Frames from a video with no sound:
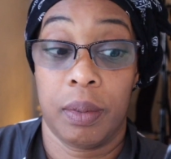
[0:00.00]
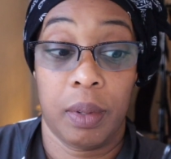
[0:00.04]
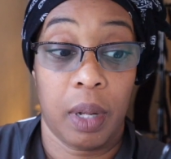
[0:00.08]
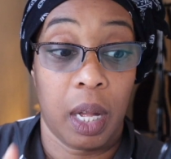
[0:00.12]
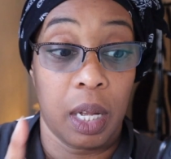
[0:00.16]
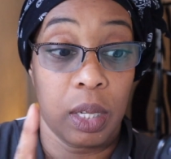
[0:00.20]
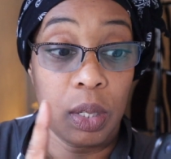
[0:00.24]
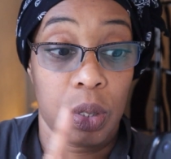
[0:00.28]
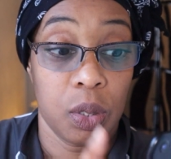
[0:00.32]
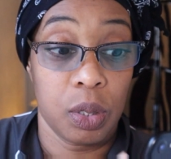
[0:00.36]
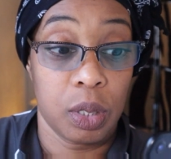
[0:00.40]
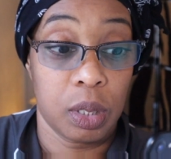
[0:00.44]

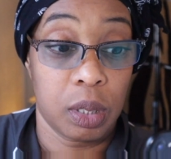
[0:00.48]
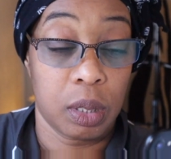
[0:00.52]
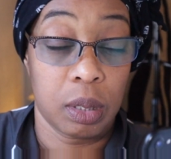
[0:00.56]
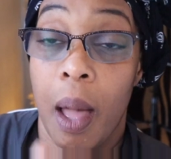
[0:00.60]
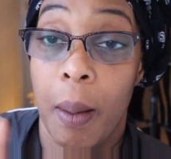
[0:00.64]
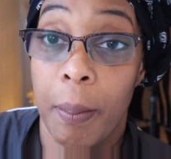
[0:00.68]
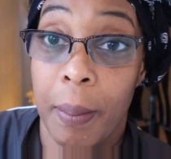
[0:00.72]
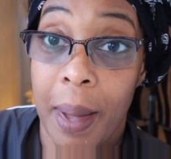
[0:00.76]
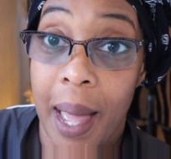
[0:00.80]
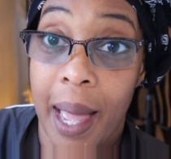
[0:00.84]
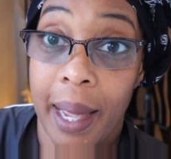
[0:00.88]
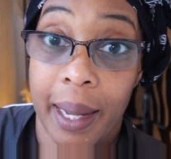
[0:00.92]
I use
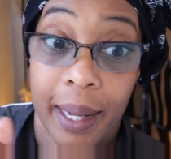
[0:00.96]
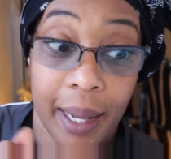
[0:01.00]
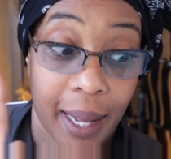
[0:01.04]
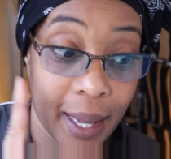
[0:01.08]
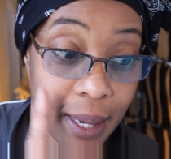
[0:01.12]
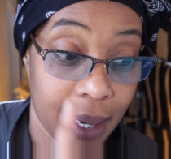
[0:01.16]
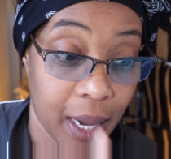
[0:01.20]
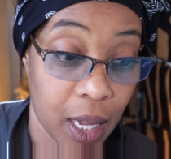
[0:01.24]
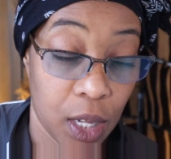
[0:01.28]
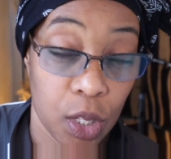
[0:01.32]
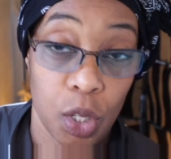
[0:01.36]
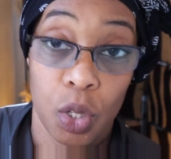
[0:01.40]
a Mac
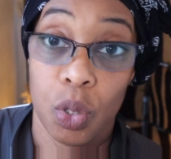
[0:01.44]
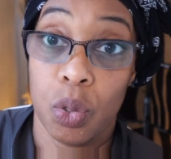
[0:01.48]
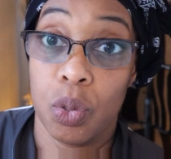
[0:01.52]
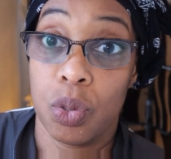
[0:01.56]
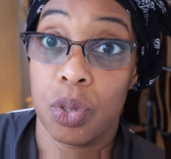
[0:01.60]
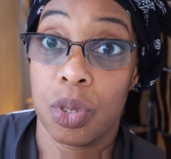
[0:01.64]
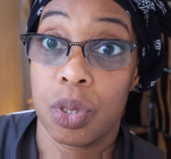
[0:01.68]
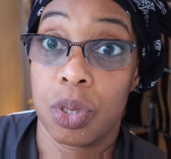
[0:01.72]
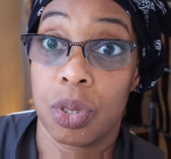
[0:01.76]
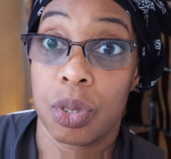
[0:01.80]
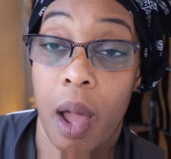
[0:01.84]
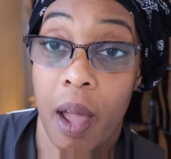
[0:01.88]
and I
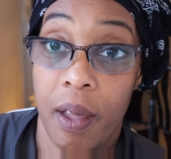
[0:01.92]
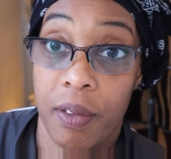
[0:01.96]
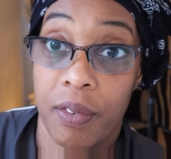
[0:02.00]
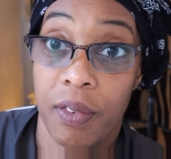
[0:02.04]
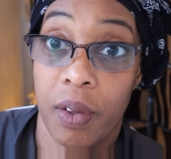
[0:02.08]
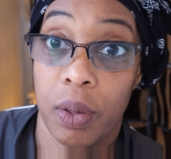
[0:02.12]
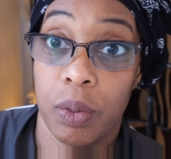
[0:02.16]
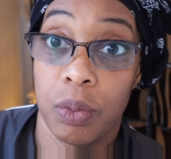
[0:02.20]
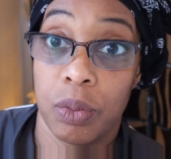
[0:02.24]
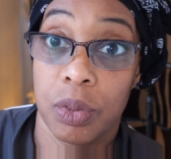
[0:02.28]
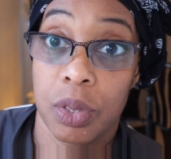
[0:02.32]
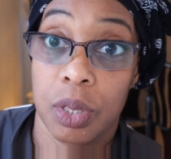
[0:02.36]
use
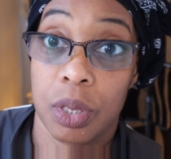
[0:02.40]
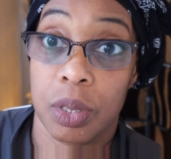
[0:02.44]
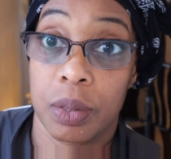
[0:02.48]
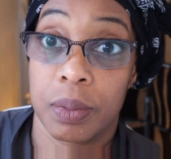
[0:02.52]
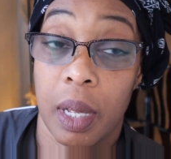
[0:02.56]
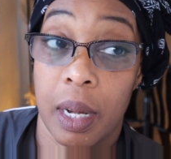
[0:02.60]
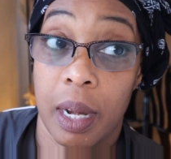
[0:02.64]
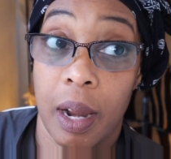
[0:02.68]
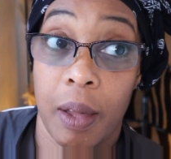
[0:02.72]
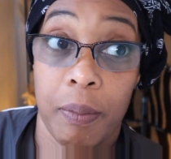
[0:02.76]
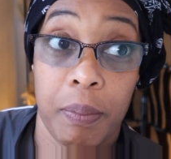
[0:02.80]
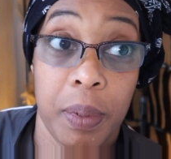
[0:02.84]
iPhones,
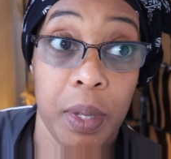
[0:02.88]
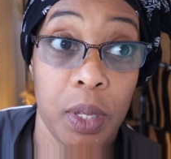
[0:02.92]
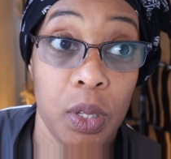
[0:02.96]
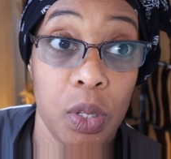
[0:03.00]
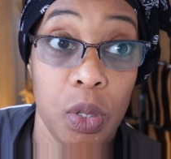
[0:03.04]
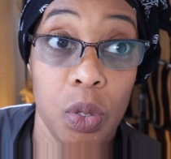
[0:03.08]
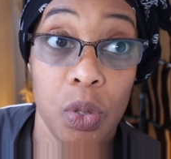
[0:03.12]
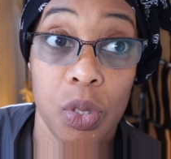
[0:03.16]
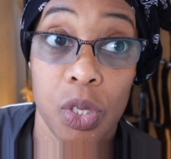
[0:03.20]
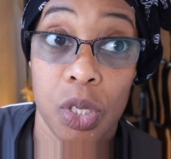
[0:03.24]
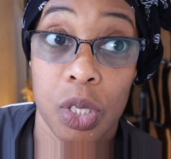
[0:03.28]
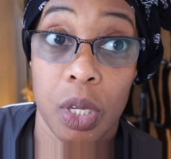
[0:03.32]
and I've been
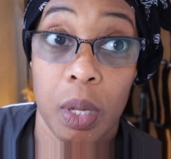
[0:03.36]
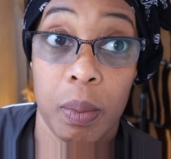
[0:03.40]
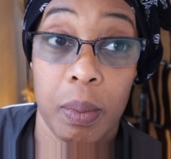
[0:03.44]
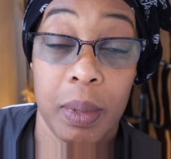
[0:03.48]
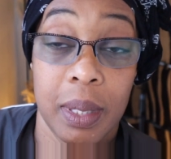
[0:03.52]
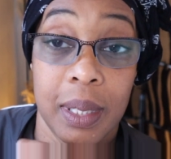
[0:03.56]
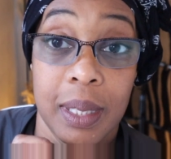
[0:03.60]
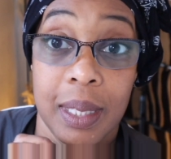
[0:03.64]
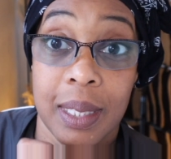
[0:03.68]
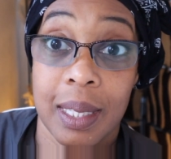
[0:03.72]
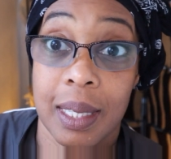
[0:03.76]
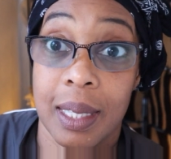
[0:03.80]
using them
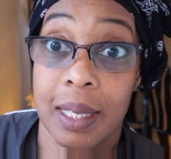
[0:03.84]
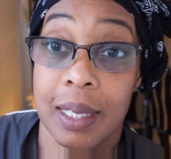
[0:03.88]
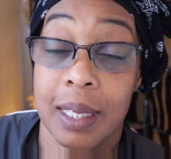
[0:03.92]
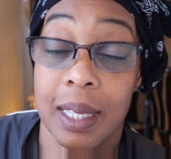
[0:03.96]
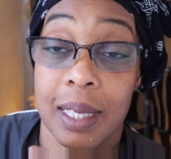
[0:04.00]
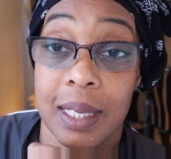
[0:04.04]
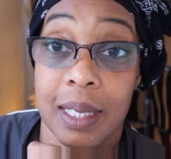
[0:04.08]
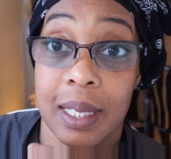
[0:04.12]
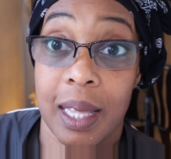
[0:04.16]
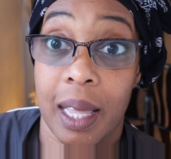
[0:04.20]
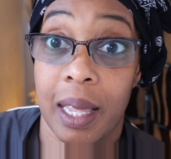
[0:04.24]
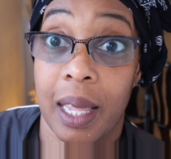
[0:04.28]

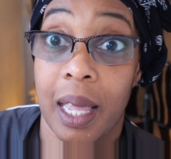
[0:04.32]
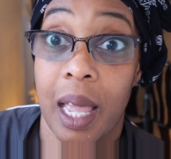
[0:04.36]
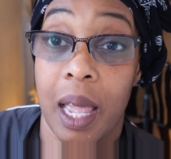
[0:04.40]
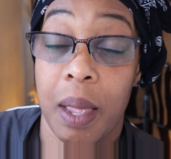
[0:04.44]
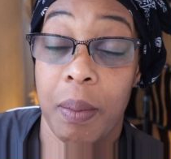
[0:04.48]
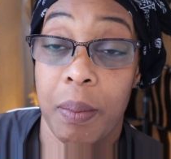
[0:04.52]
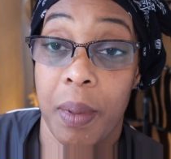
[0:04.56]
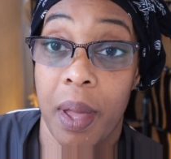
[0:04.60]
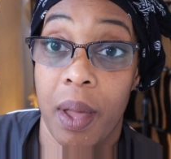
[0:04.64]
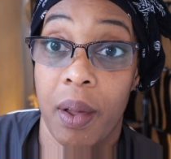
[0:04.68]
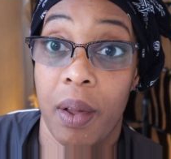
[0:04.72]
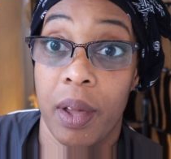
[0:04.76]
since they
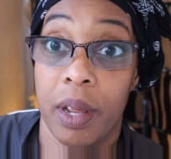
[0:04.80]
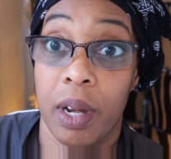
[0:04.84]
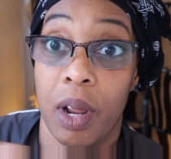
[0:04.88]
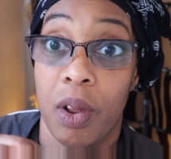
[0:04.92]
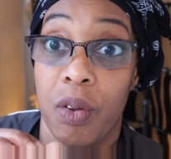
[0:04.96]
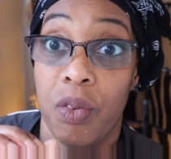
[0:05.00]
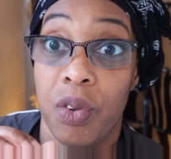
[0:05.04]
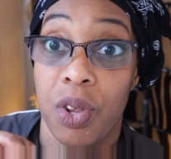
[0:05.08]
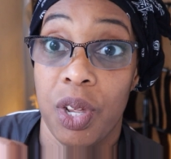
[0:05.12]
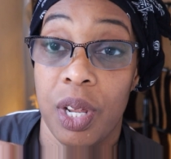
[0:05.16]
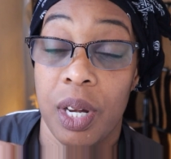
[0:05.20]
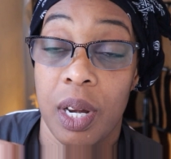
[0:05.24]
came out, and
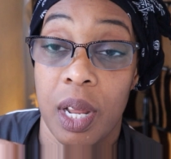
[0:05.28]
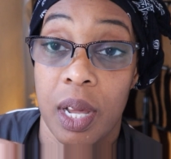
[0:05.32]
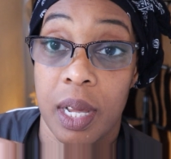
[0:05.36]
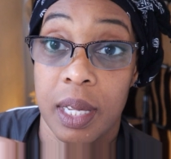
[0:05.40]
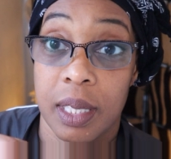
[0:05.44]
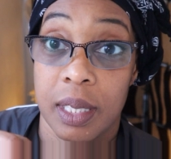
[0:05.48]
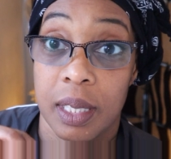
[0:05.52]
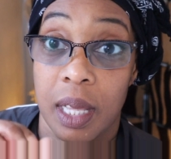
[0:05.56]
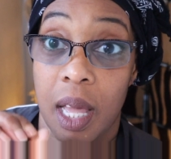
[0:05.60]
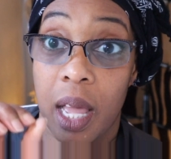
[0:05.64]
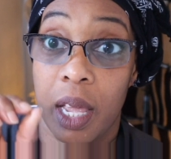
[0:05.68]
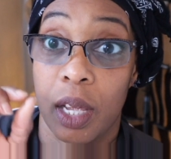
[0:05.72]
I
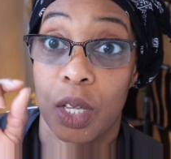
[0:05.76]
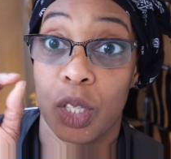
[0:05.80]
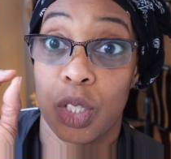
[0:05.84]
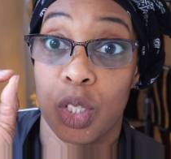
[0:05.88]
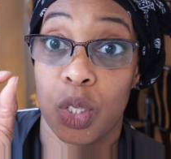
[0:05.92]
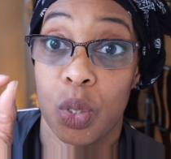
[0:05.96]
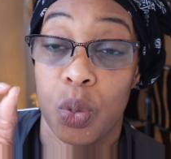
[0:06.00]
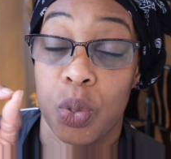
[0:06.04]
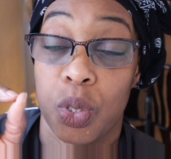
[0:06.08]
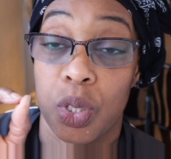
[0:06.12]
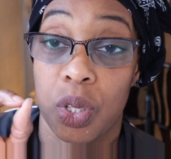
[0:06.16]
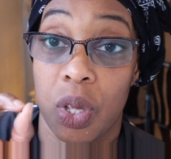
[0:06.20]
realized that I could
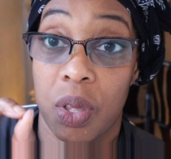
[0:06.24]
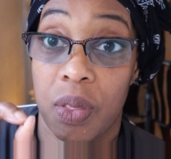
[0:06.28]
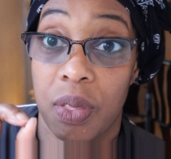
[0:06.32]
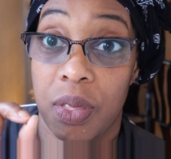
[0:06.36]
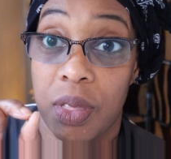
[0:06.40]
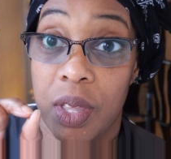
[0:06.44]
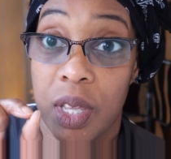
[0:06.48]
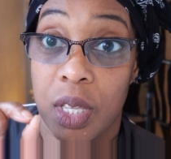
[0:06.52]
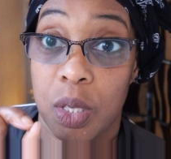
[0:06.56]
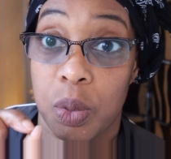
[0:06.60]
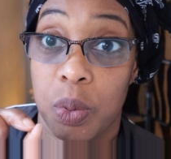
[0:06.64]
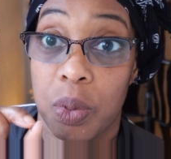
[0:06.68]
do certain
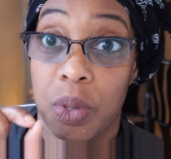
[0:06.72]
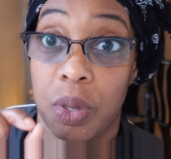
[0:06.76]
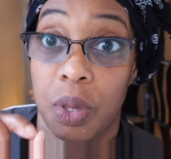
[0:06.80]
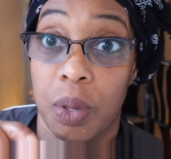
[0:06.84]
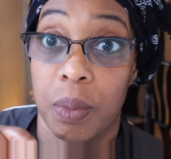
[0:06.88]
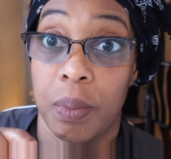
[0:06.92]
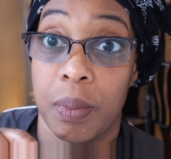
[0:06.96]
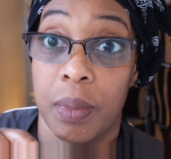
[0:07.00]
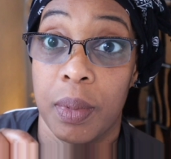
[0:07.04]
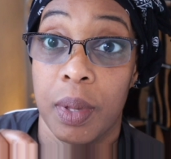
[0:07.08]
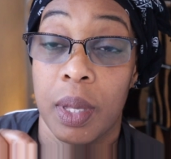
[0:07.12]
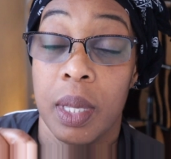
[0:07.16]
things with
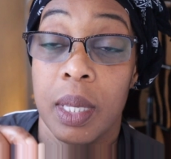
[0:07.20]
them